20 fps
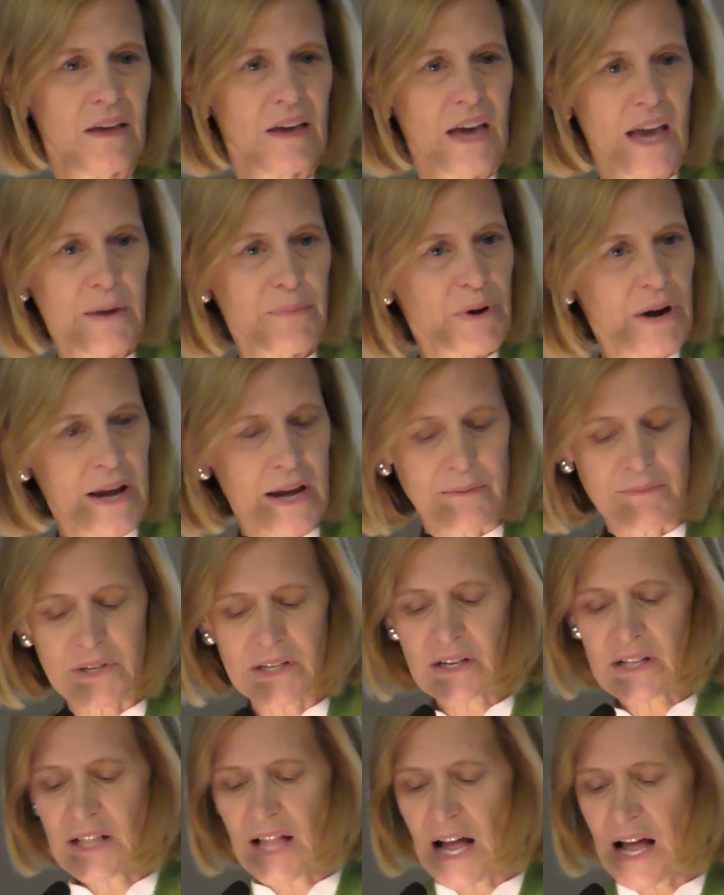Abraham
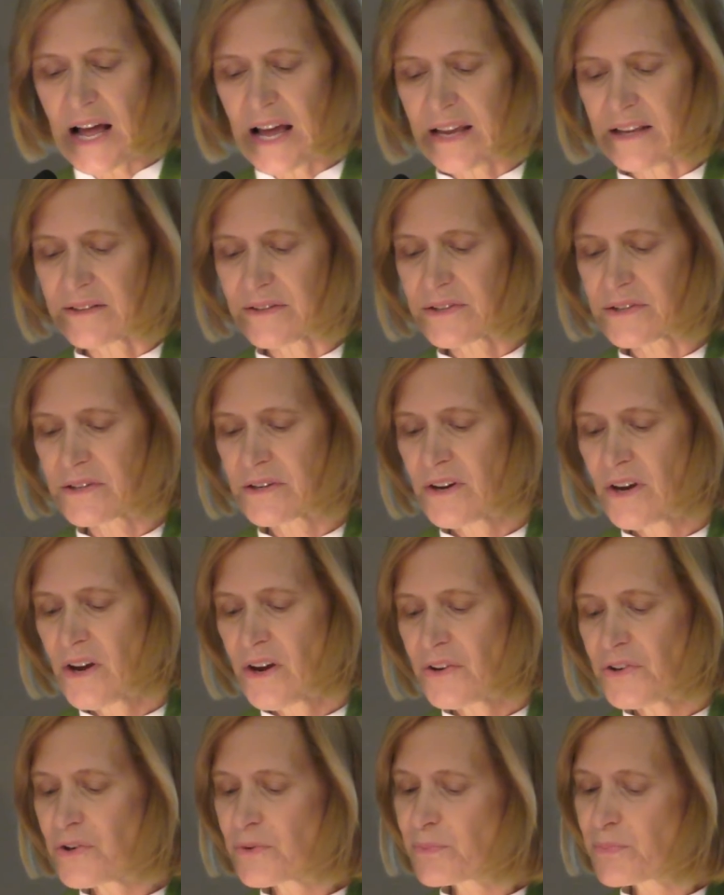declines.
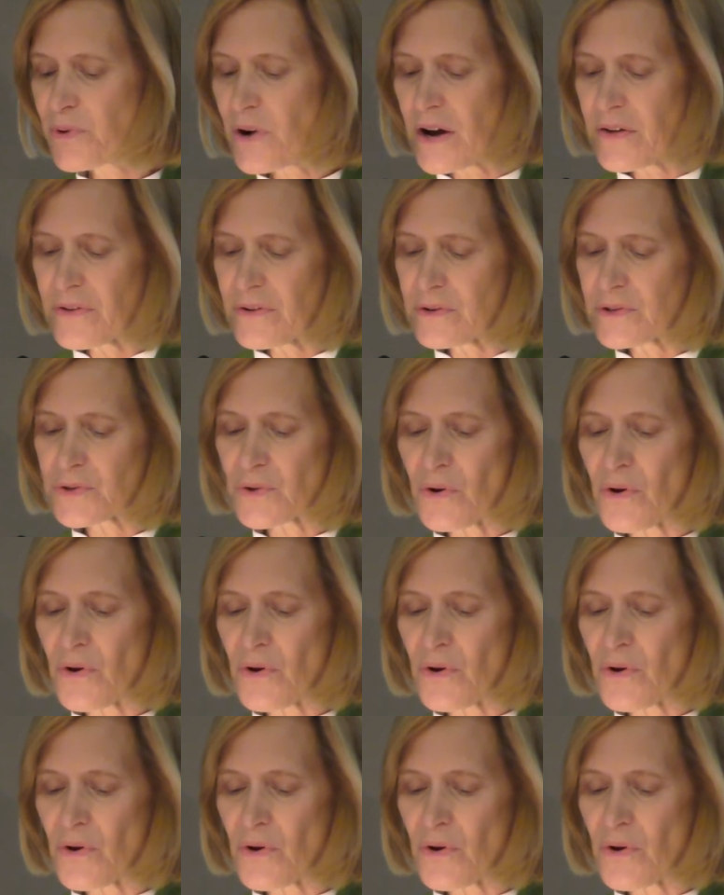Your brothers